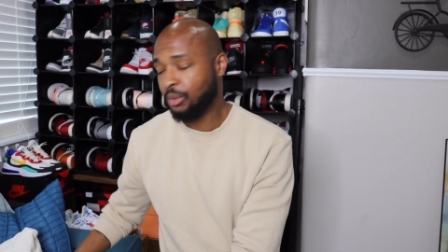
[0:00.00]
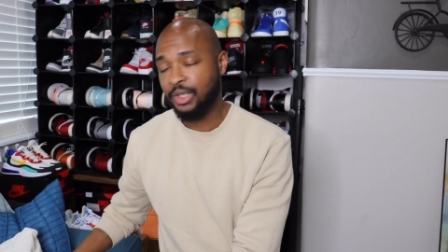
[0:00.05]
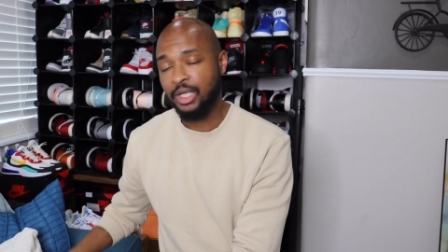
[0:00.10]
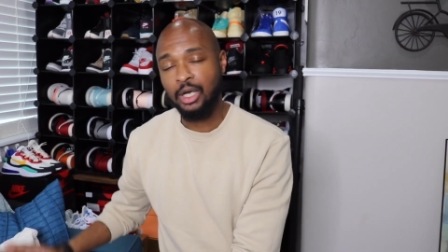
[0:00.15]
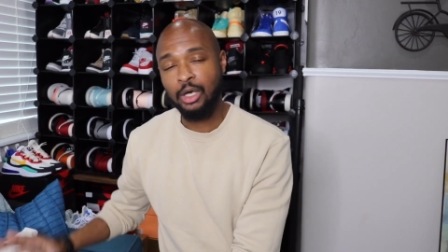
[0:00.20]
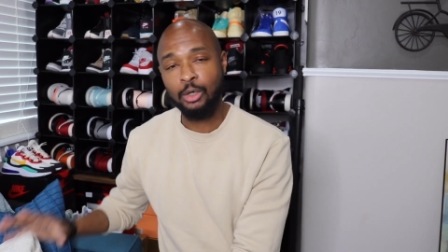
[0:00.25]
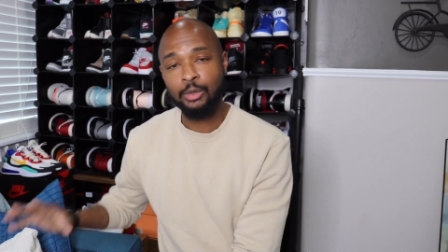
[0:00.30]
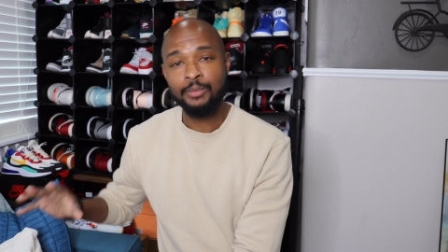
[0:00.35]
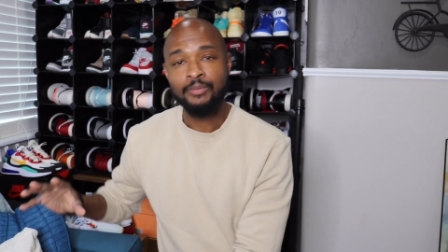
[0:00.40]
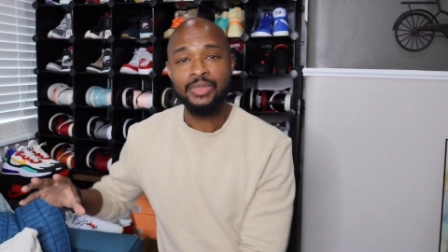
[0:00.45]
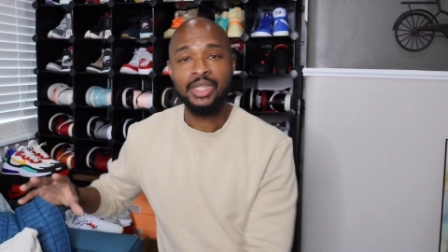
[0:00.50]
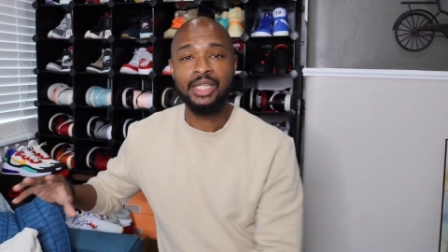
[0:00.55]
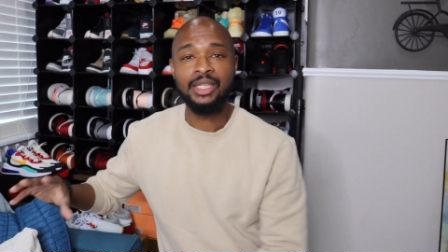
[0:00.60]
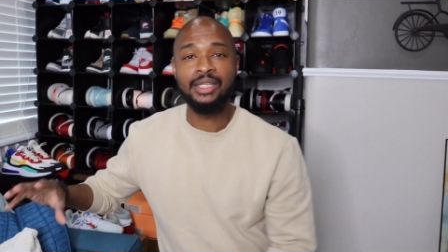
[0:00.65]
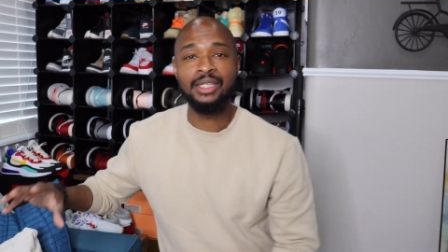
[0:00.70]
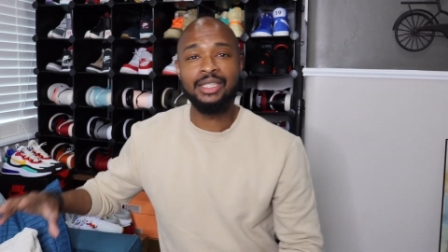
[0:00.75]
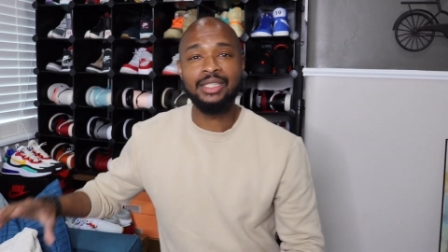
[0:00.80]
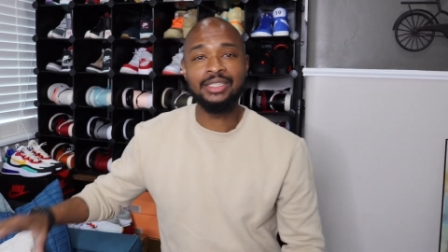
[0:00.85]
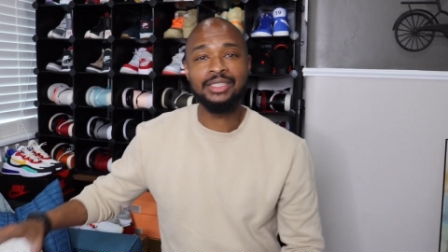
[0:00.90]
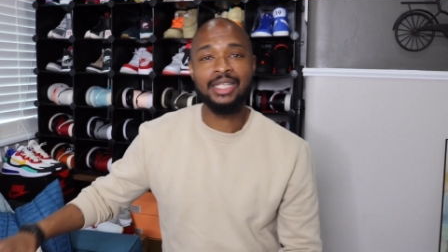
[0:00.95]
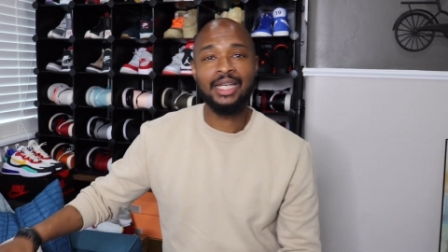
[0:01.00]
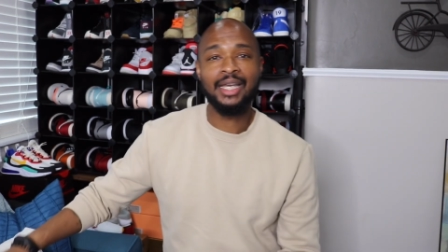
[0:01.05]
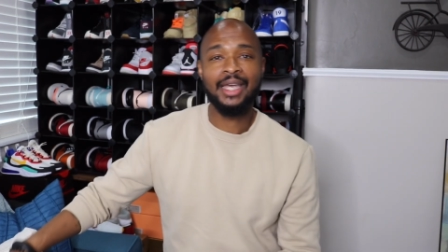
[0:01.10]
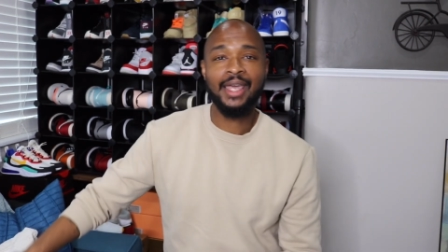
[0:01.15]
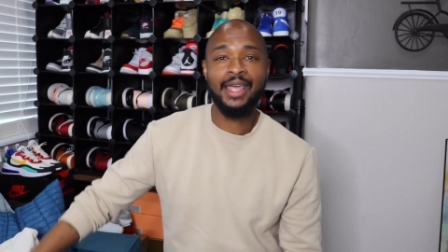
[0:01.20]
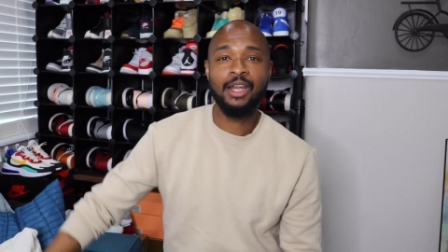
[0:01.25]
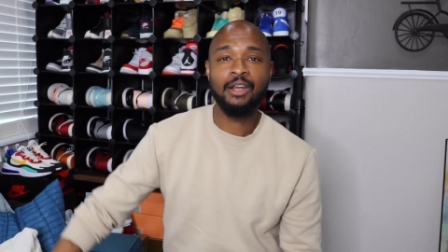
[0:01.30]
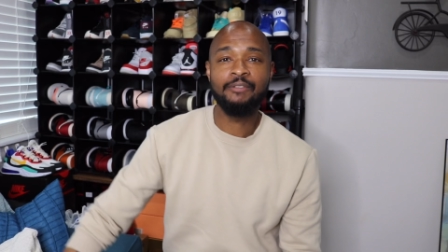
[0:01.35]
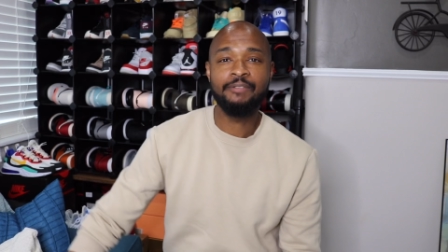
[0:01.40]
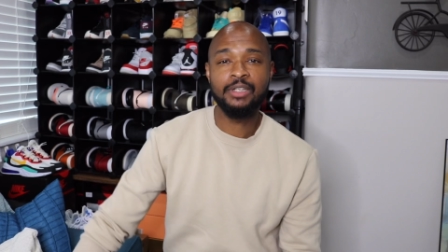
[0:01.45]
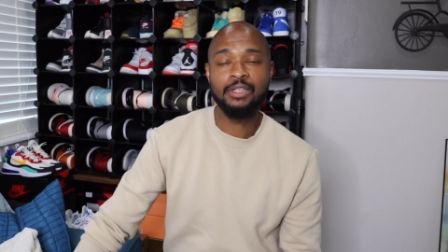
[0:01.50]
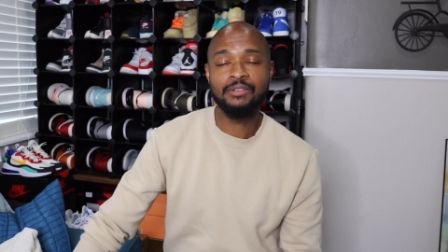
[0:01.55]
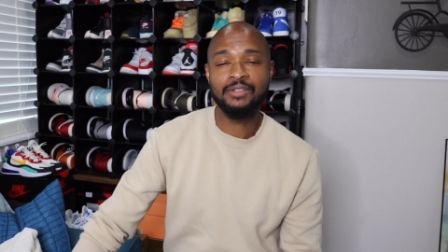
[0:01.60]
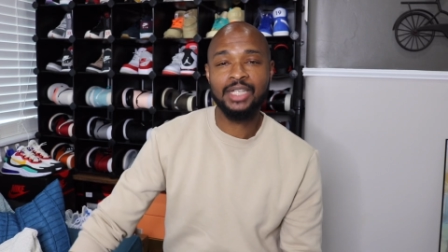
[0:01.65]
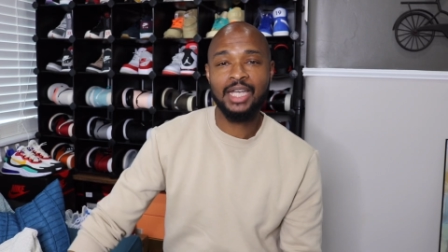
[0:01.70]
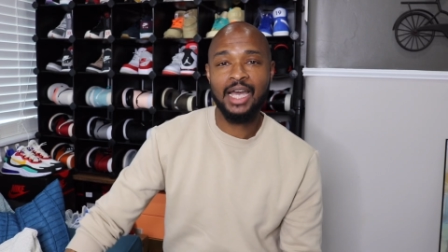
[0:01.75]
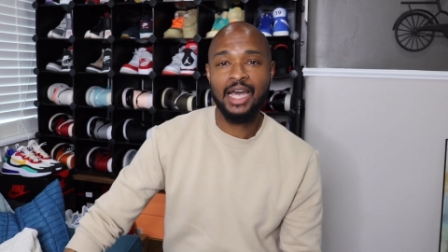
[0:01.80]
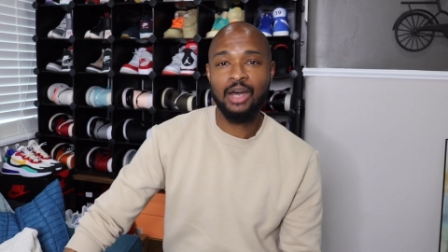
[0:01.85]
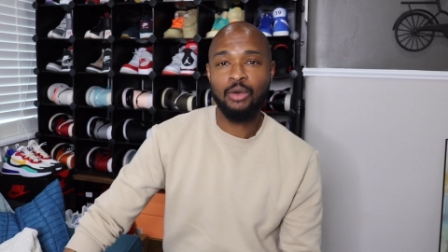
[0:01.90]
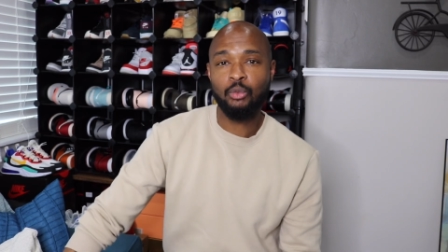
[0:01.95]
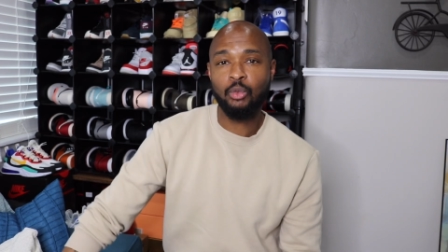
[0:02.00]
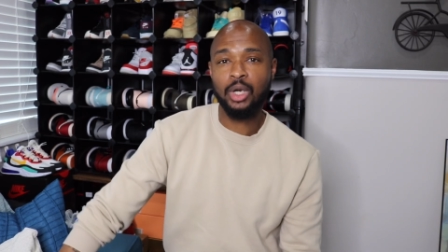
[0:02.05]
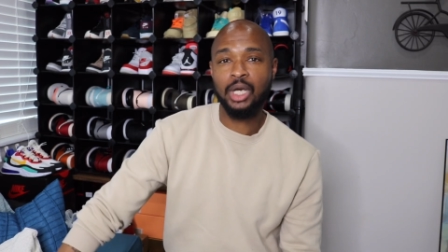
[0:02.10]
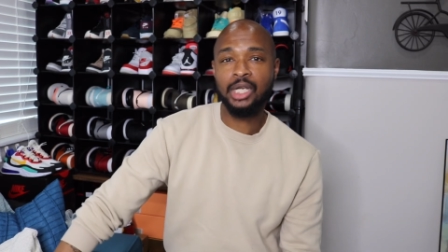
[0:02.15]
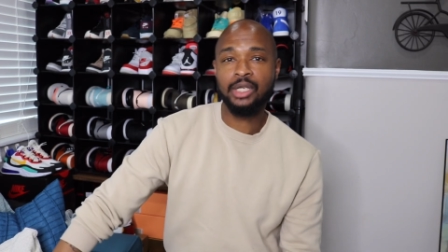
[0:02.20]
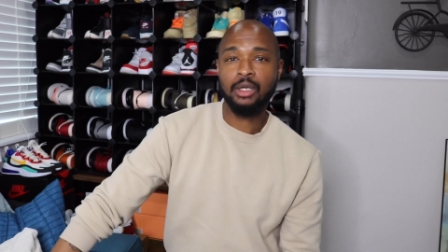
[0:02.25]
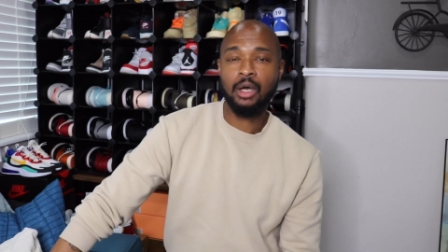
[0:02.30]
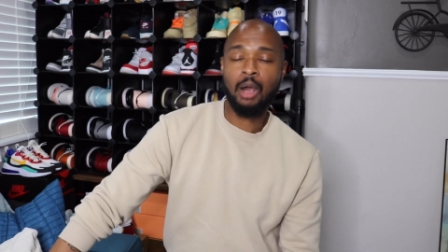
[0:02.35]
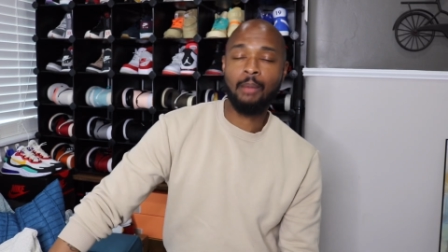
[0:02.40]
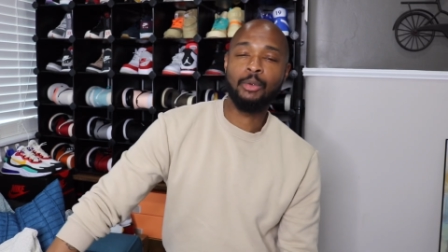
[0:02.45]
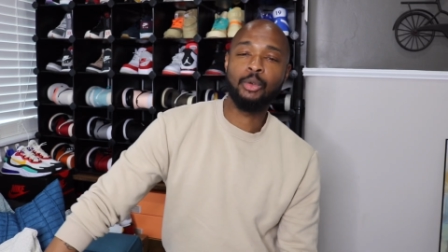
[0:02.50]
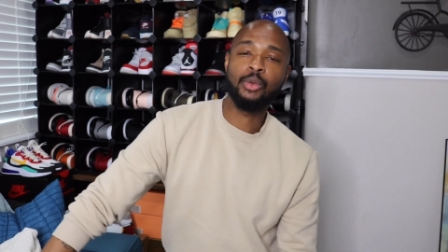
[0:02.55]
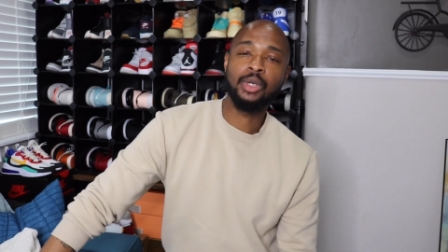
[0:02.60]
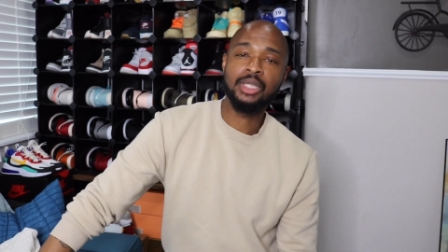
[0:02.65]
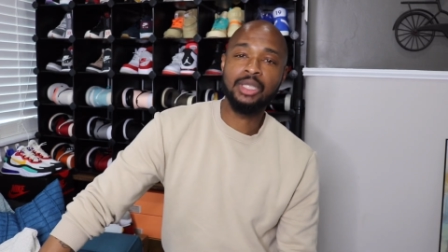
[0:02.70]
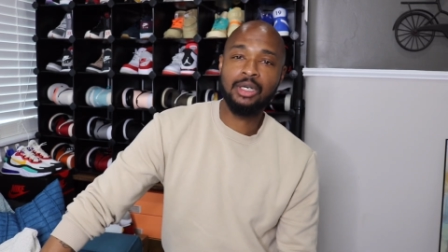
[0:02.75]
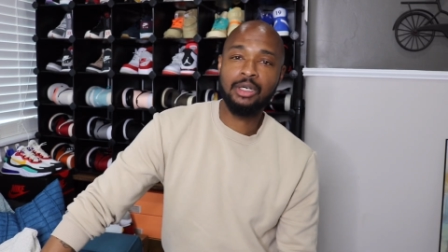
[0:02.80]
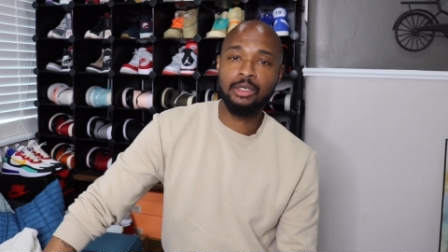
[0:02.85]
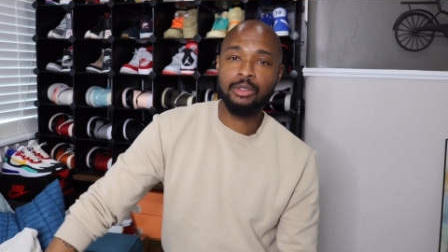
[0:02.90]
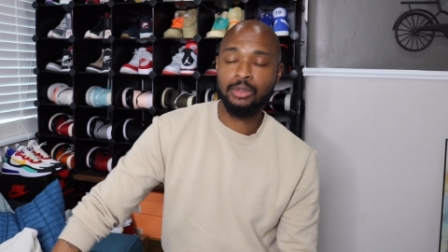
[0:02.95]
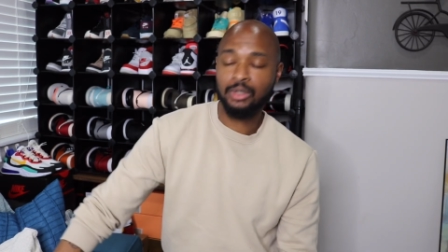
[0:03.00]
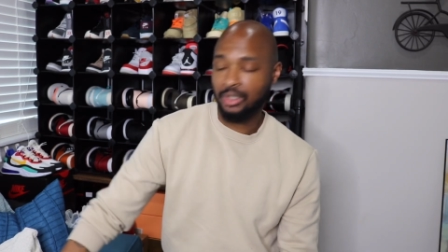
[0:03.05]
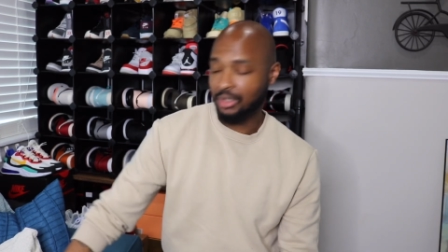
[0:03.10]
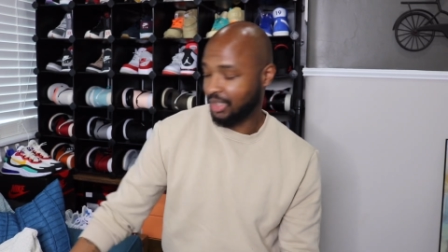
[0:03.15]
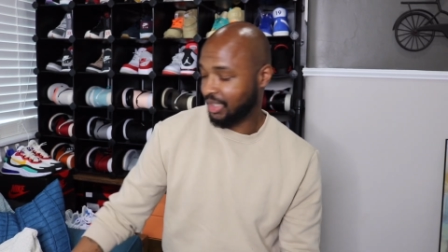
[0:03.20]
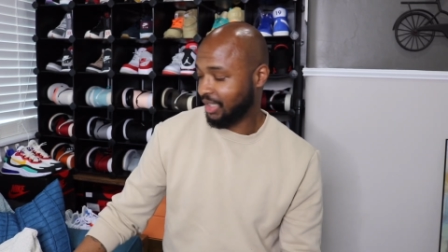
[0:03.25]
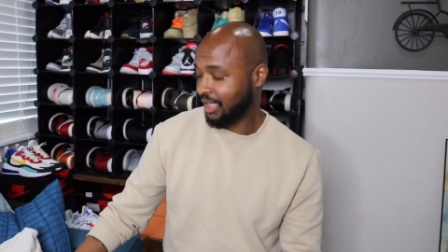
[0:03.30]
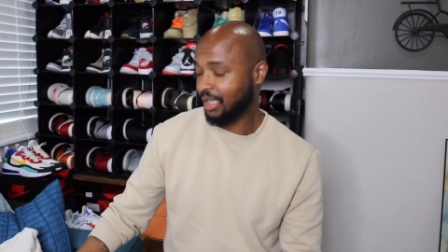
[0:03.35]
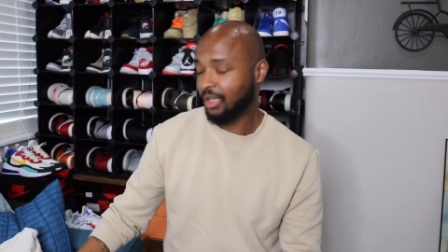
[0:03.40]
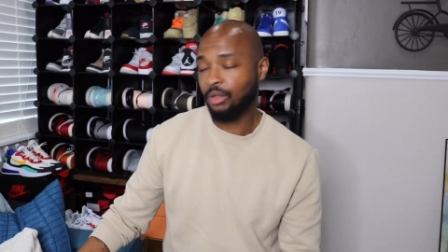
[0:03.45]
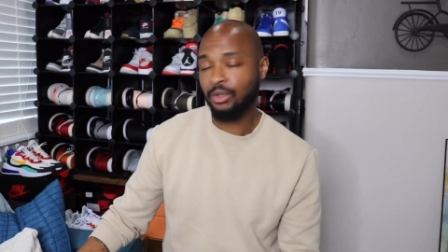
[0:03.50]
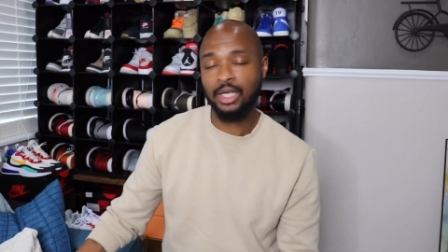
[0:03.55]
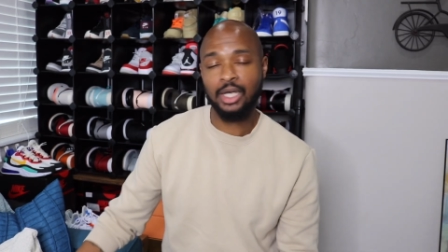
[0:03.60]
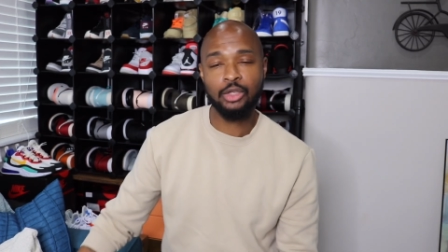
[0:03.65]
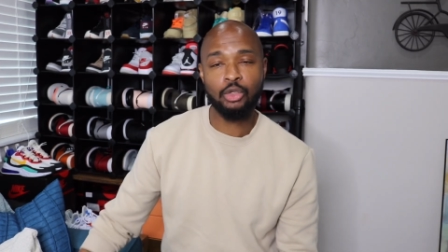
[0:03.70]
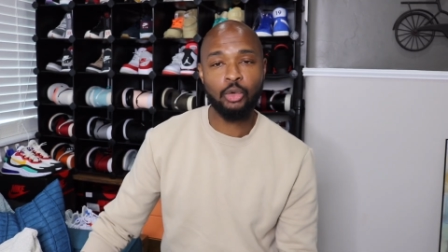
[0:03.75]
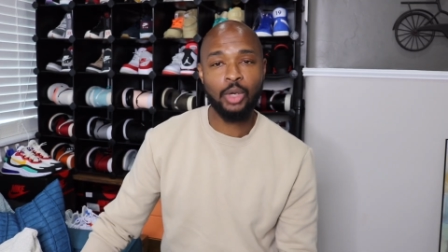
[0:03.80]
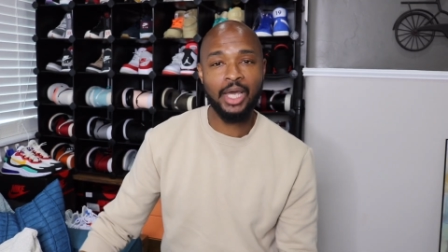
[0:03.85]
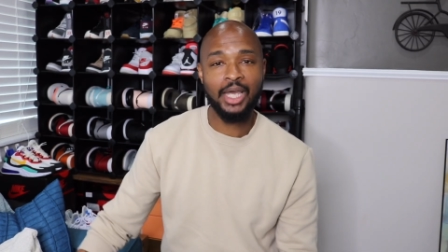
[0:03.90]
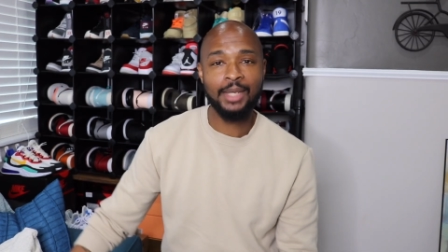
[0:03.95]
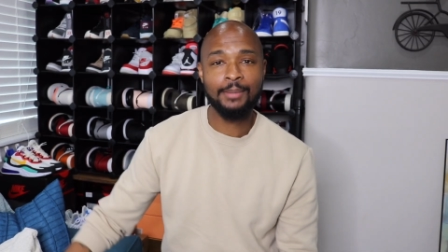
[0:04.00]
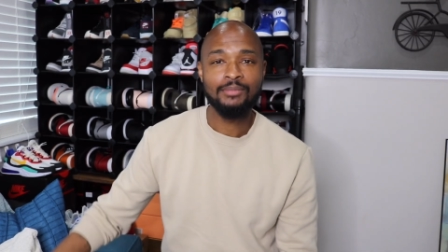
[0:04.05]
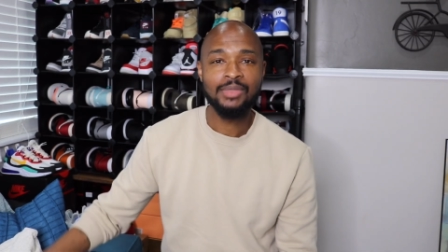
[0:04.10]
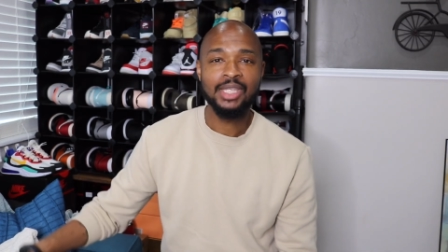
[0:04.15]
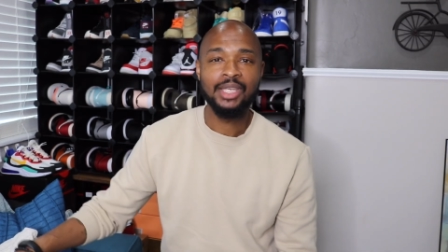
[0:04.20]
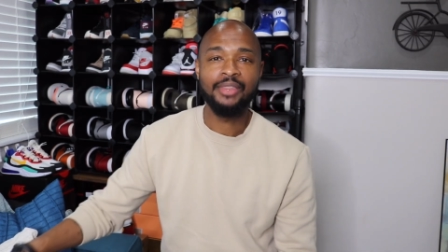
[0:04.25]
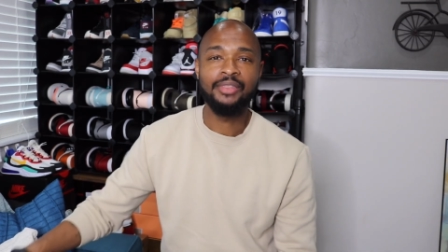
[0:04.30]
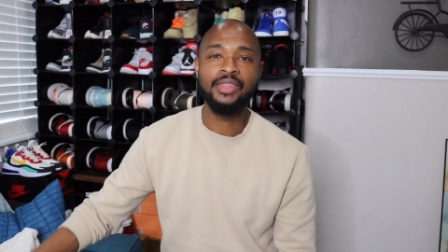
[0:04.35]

know these Air Fear of God 1 Amarillo, or the yellow colorway.